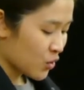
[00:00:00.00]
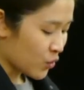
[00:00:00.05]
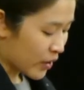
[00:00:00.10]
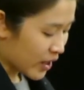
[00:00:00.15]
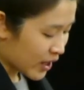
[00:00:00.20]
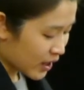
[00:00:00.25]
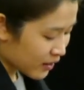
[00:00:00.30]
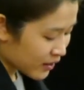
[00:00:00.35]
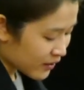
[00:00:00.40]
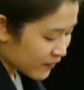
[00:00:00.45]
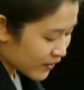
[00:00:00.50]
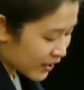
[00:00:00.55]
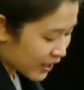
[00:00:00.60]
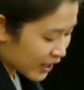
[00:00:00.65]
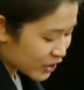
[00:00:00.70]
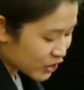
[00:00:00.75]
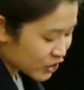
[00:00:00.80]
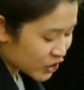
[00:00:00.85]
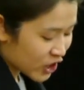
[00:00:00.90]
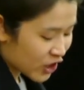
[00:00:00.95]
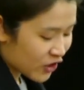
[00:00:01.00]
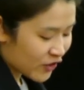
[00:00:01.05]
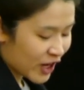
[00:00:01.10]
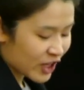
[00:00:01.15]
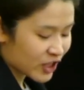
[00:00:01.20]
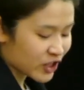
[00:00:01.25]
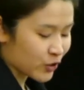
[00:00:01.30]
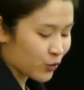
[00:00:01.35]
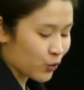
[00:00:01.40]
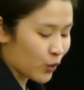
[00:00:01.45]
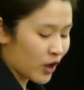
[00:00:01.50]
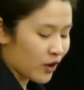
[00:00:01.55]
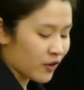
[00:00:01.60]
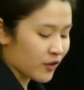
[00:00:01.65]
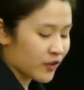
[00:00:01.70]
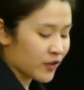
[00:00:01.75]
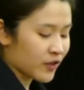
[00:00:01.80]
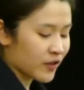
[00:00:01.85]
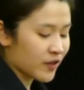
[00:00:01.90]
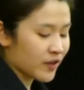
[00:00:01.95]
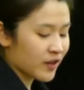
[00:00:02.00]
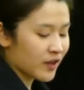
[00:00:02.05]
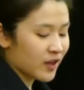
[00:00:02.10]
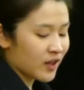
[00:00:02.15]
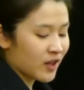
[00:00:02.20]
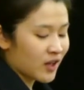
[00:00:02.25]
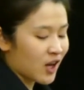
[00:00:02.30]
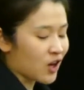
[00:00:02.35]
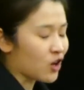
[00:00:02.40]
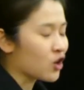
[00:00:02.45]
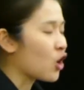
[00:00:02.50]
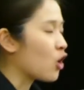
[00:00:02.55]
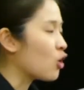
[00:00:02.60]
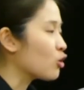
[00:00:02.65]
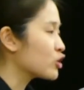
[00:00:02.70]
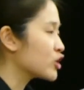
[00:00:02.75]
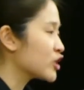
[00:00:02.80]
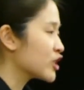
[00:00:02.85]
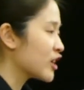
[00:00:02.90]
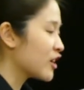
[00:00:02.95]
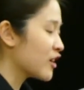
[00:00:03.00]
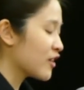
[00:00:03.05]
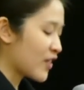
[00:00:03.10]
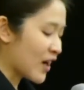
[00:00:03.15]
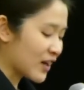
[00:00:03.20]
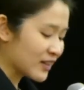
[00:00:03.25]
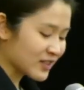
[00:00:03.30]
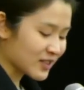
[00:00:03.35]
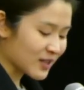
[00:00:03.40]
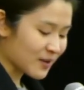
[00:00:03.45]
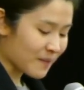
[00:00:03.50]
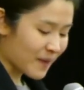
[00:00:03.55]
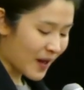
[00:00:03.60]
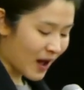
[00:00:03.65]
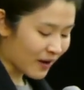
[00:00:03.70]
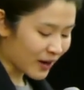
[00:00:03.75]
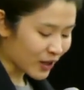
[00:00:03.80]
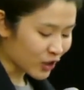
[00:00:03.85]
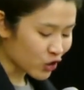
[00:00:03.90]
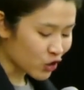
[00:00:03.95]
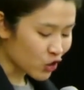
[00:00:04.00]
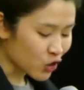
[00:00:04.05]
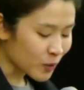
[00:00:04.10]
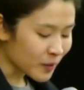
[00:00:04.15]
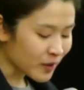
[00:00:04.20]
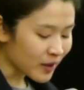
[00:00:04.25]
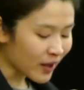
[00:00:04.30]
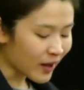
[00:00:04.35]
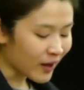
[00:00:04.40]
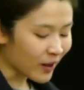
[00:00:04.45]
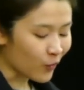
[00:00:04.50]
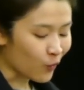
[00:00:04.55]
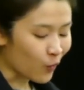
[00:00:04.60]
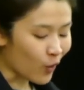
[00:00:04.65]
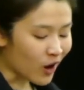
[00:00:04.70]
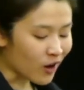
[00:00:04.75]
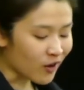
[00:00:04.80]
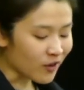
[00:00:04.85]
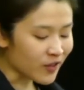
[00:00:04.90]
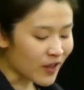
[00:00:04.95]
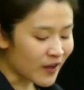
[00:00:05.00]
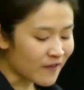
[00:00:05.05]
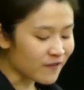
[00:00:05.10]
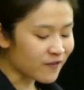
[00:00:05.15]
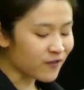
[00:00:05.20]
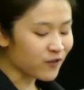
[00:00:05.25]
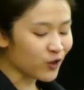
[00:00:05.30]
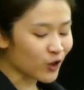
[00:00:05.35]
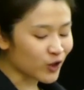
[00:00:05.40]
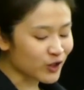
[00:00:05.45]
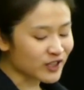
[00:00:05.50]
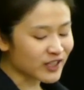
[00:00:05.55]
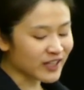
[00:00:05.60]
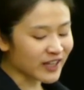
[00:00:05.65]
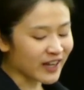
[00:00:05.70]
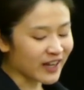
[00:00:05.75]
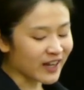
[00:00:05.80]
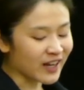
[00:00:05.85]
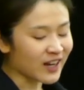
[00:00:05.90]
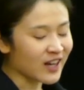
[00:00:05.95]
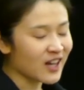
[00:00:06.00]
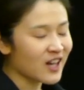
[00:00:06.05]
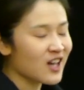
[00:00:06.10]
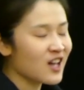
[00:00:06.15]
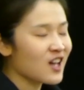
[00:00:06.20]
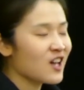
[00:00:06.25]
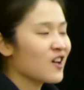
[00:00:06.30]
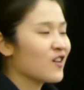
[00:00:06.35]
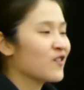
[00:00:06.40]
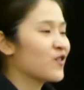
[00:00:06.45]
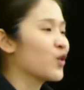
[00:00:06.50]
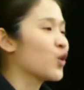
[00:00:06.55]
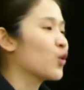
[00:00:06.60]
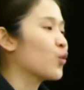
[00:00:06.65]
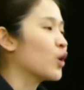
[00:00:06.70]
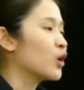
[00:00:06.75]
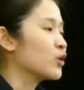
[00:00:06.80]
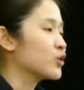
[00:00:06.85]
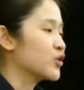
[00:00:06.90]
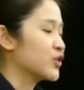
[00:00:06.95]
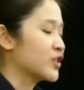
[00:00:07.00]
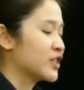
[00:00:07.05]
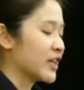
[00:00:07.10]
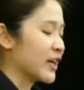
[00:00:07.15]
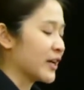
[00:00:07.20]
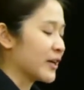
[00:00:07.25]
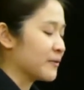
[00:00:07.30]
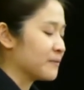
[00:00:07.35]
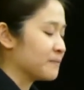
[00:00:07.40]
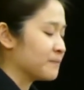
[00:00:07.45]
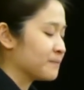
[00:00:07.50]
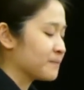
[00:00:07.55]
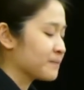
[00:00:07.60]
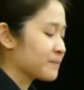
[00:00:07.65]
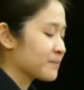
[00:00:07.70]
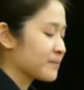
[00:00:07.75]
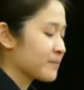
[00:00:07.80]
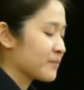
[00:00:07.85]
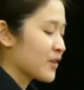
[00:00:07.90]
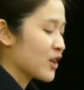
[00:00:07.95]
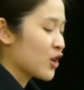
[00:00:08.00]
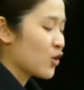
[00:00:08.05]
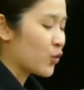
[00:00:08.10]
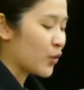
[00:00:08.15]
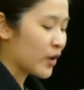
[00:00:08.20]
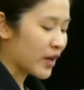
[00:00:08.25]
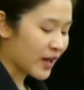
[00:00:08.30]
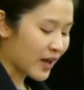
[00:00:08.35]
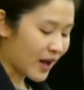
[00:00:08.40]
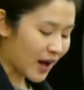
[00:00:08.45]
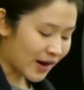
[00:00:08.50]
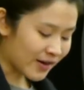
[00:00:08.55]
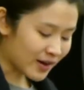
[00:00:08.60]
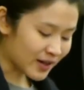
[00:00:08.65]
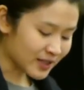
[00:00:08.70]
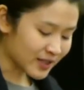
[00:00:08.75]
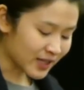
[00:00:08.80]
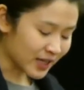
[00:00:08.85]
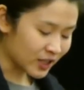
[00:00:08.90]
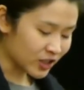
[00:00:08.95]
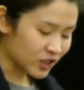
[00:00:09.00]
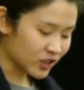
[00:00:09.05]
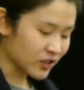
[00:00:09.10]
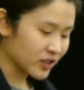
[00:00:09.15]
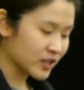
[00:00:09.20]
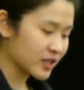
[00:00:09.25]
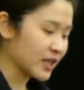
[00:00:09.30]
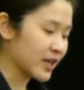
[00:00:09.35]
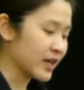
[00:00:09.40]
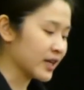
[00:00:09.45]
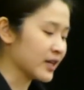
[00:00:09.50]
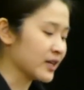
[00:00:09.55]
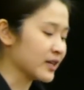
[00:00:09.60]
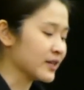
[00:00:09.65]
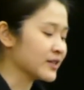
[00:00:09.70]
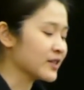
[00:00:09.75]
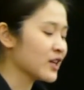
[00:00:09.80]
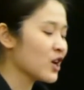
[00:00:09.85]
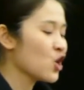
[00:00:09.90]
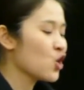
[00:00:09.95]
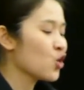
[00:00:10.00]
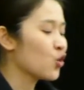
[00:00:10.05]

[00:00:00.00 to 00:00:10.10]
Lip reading: We are living in generation wealth, a culture that's about accumulating wealth and flaunting it for the world to see. We are attention seekers.